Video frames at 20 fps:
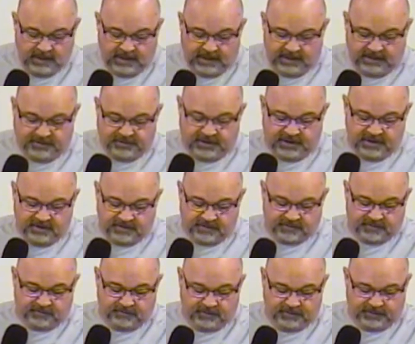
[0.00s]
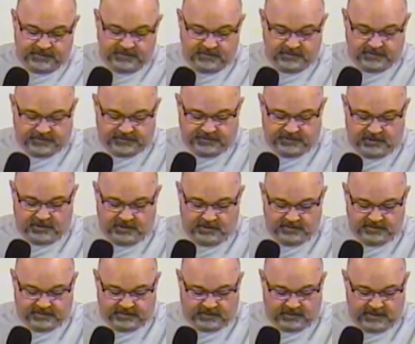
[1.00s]
And Jesus was in the
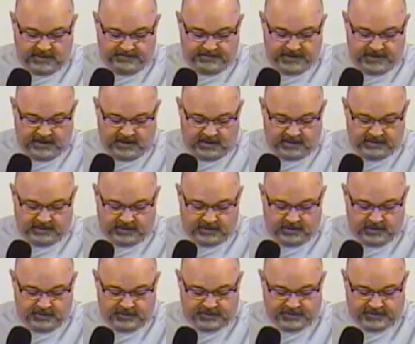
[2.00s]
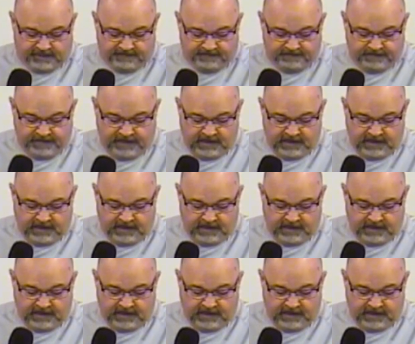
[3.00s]
stern, sleeping on a cushion.